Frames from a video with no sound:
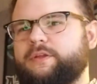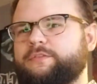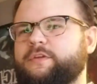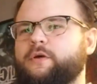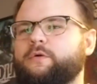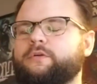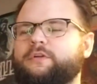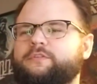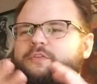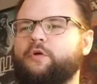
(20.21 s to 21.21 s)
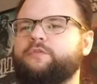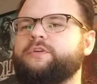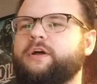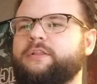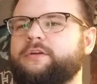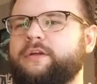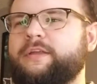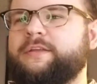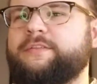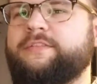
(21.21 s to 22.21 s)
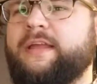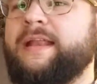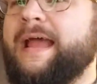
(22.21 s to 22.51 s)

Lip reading: So tone color is an